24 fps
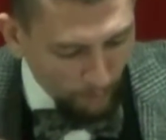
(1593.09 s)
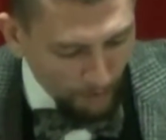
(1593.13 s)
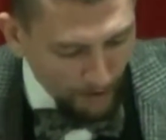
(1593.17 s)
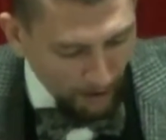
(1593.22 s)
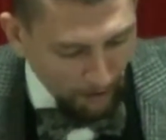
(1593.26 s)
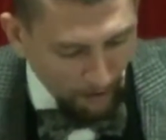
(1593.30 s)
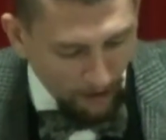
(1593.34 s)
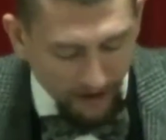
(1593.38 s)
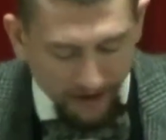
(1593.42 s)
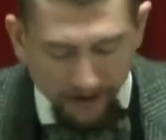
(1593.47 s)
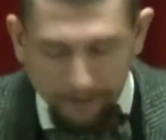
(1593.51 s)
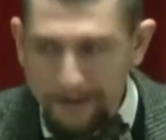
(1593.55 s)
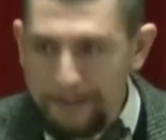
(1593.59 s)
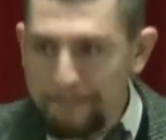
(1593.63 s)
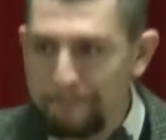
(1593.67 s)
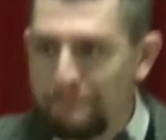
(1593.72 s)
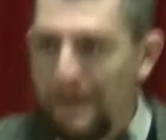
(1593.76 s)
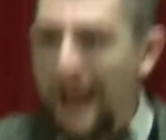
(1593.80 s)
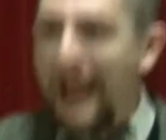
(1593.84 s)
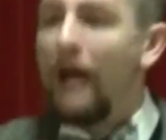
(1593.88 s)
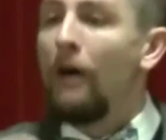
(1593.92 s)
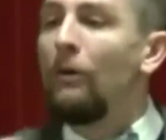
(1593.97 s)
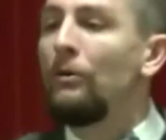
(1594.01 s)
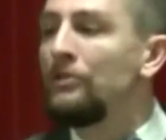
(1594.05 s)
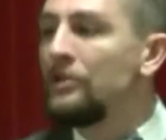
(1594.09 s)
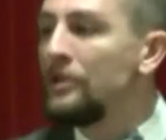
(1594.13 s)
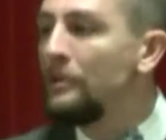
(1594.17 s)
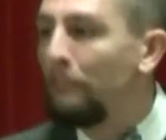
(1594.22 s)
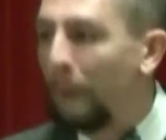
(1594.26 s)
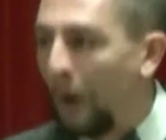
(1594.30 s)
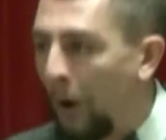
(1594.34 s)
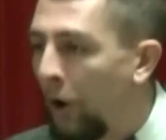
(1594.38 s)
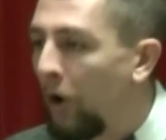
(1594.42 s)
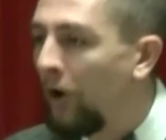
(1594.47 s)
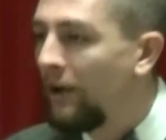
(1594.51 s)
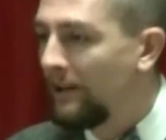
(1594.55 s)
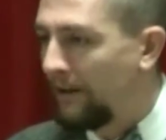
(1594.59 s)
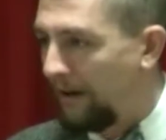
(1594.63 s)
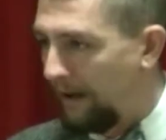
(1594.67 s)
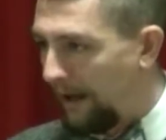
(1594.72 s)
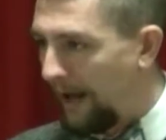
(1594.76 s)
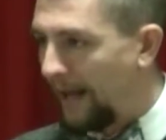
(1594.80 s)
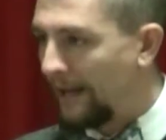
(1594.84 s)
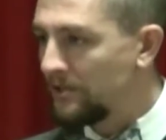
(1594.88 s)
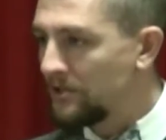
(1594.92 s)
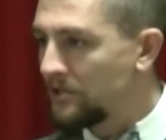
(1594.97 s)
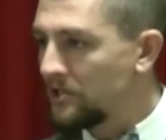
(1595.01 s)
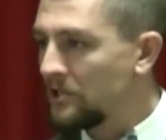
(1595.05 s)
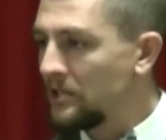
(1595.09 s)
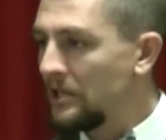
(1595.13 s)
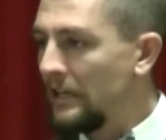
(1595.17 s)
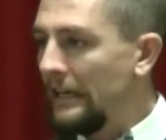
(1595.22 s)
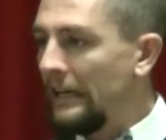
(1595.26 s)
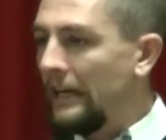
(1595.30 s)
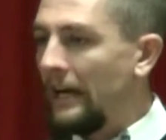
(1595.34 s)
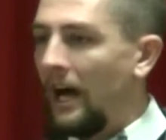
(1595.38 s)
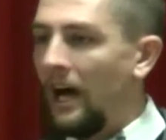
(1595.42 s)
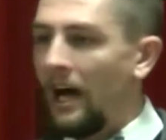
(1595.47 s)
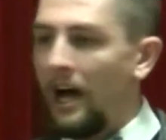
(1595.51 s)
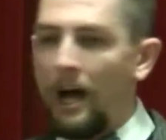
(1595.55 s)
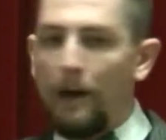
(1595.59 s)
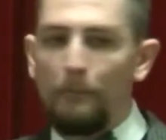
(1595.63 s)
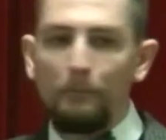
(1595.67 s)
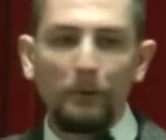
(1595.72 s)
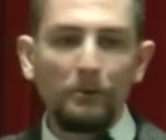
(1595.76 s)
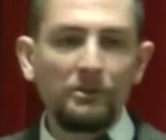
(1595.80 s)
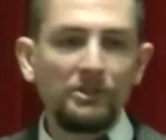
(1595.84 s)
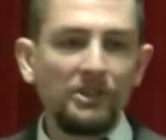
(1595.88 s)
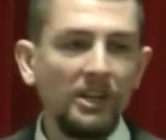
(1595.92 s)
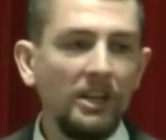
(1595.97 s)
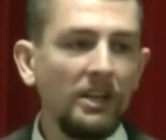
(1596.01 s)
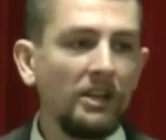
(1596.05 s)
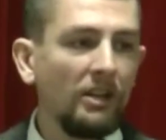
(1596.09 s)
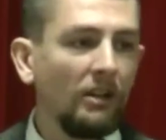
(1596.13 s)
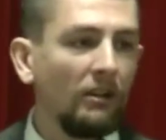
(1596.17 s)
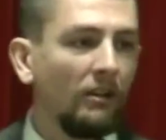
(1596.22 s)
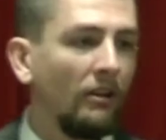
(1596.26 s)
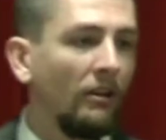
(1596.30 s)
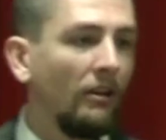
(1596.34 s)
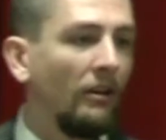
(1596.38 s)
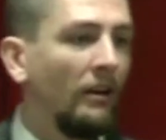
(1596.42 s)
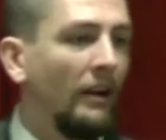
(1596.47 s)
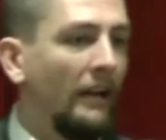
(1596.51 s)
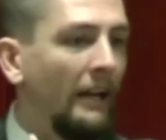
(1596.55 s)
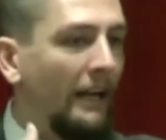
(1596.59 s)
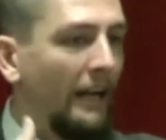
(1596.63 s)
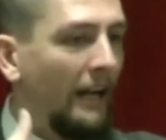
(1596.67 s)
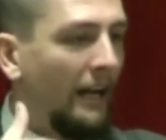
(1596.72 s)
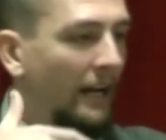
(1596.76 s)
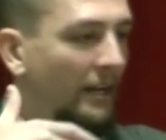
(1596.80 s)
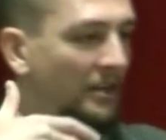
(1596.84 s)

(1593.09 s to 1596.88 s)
there ought to be bound upon us uh, a particular